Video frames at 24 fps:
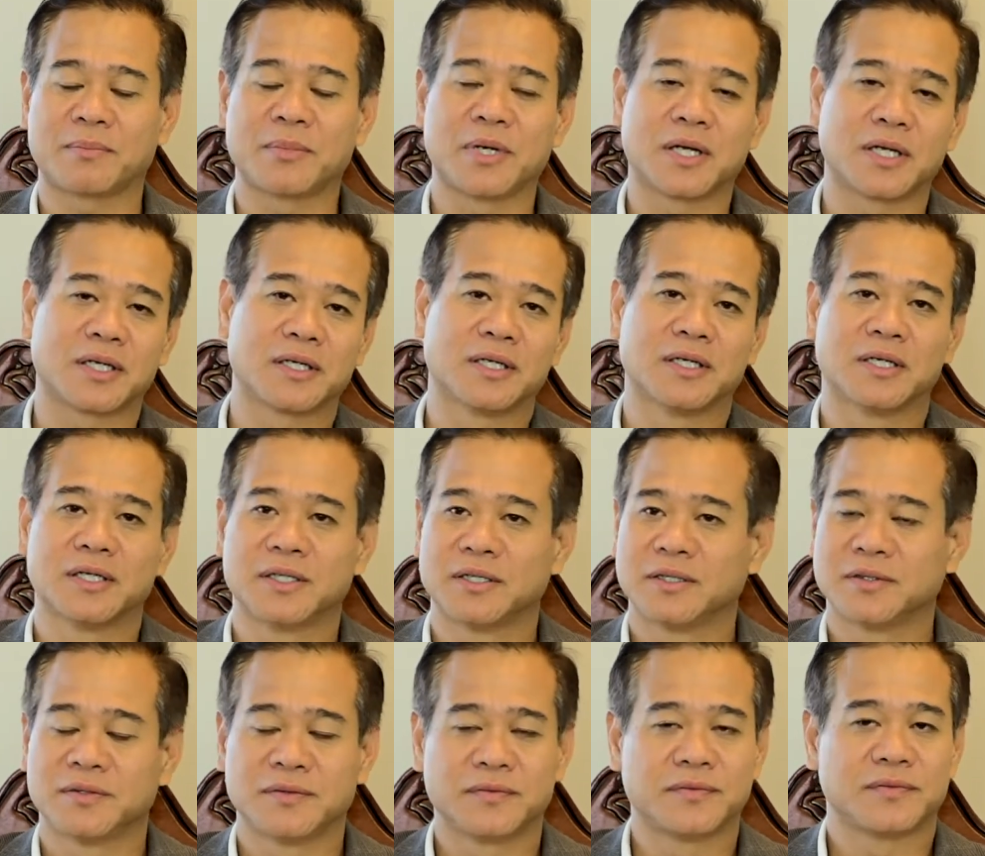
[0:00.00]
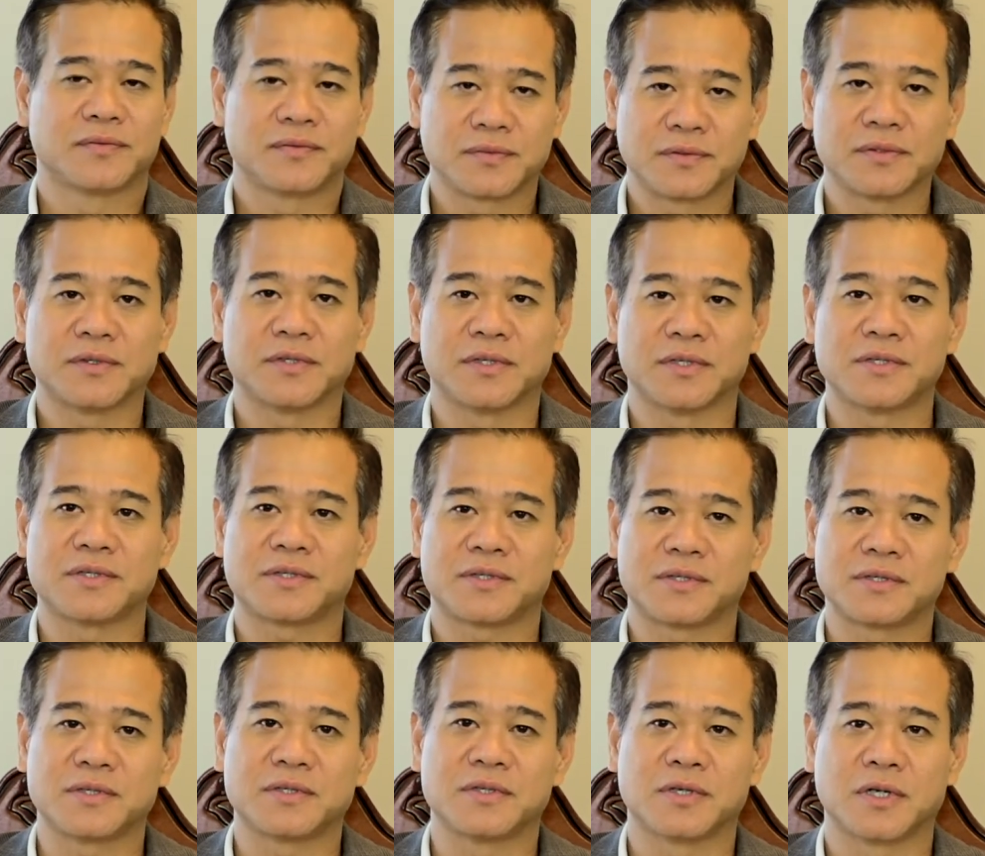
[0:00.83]
But
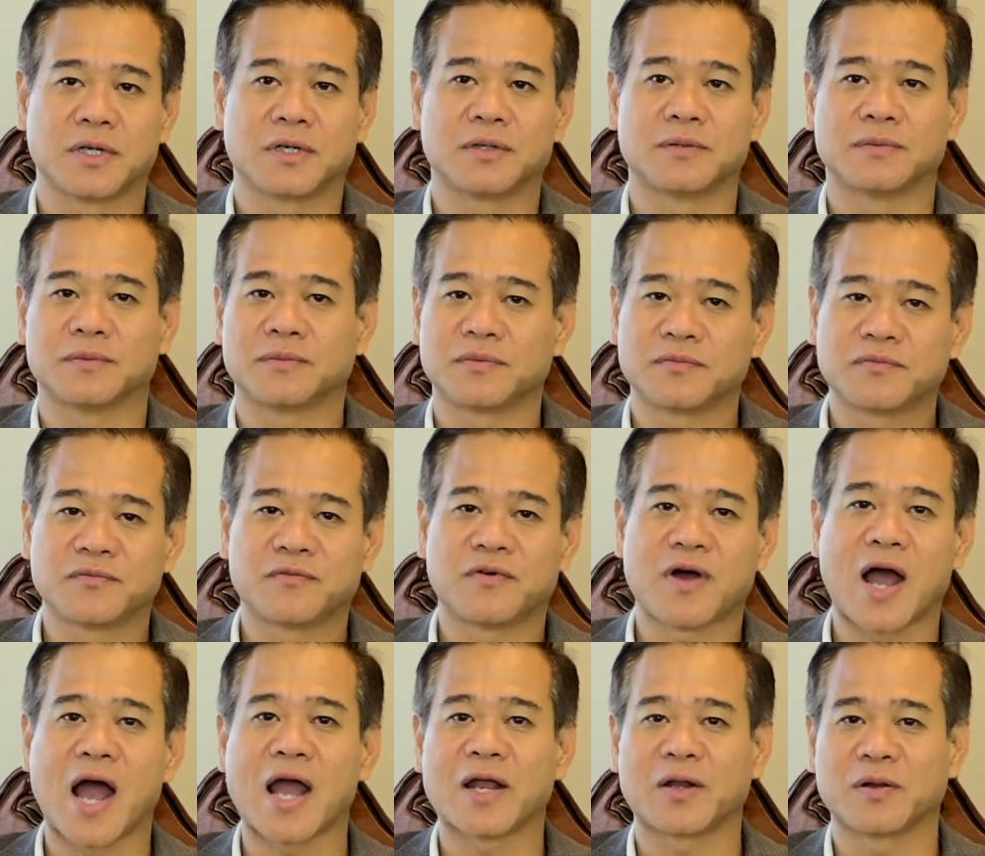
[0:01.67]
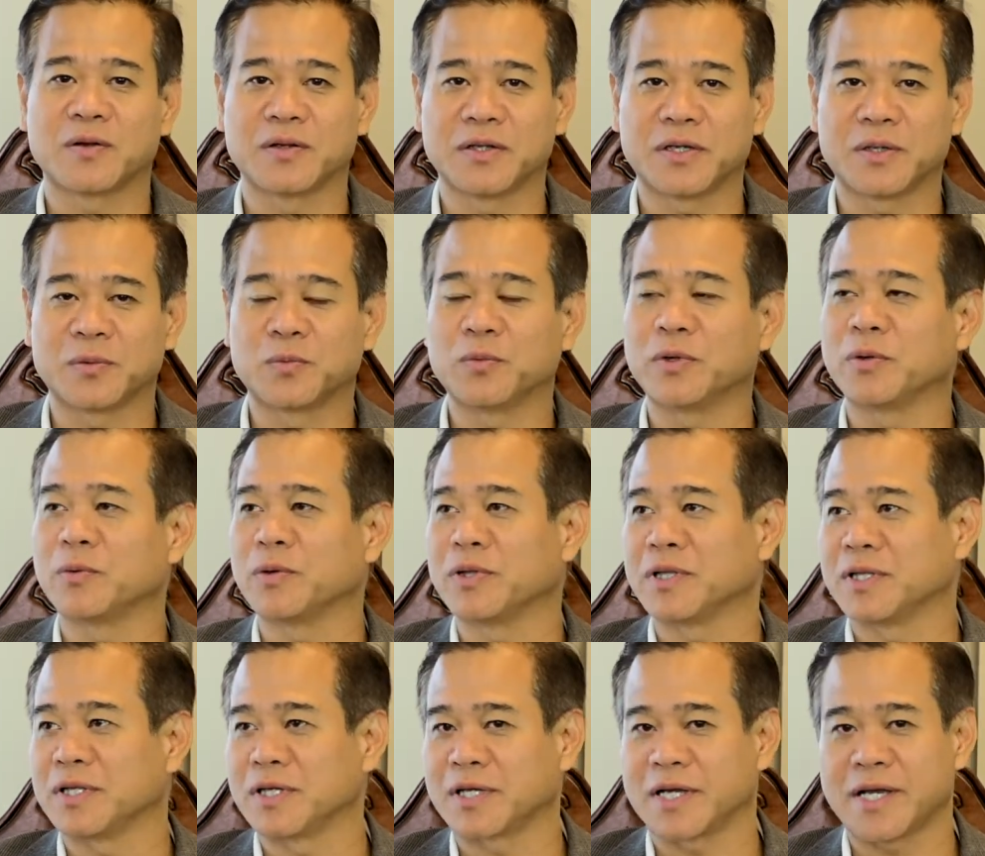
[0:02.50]
it's finally we
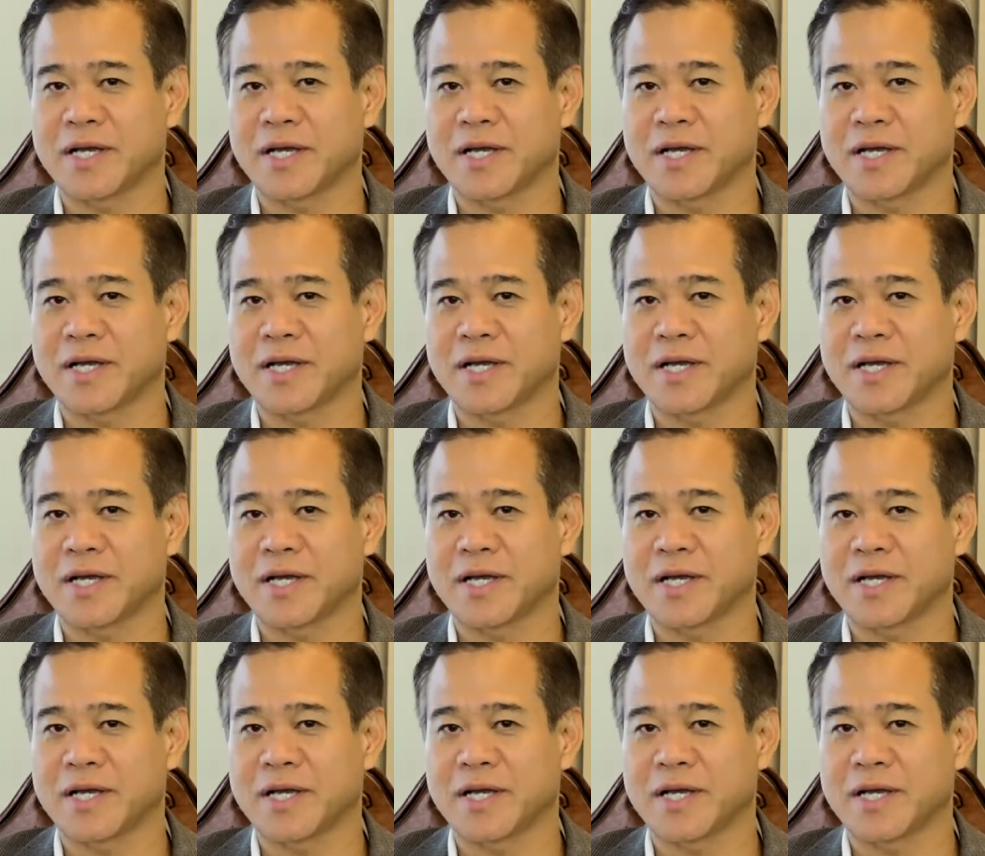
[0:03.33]
win the